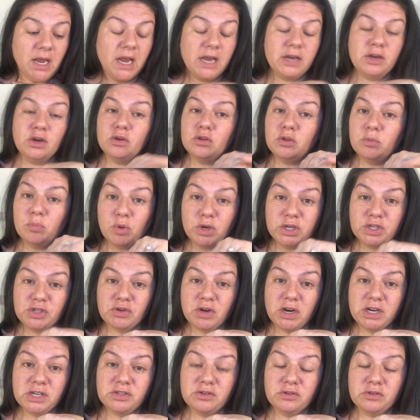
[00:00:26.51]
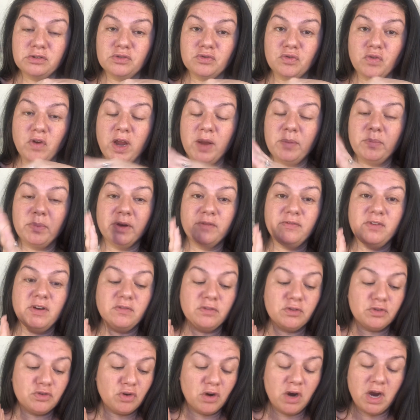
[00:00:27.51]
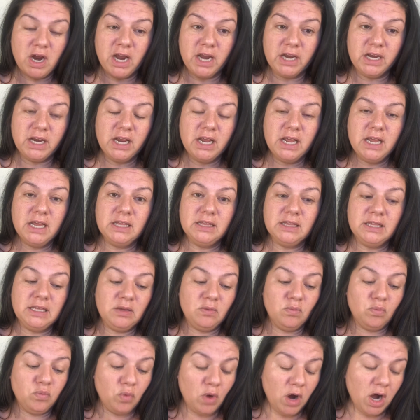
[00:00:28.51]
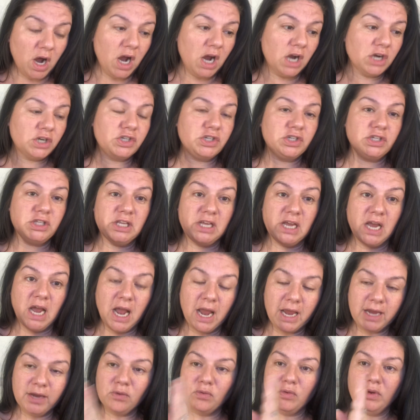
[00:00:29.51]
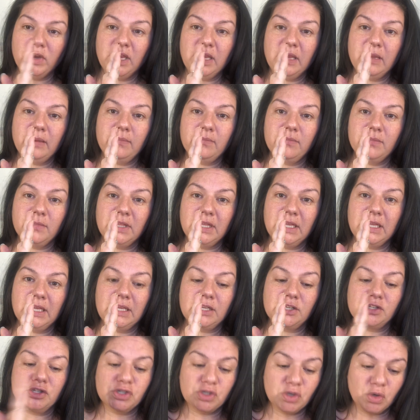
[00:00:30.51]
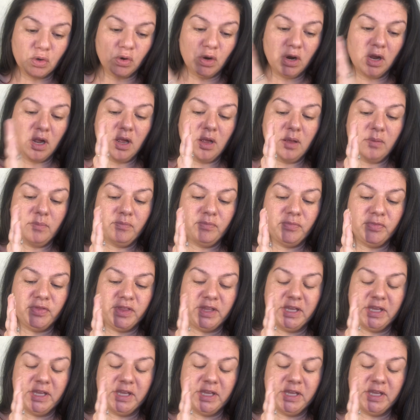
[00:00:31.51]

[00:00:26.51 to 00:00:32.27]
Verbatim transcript: I know the moisturizer is great, but I've never tried the wash, the eye cream, the serum,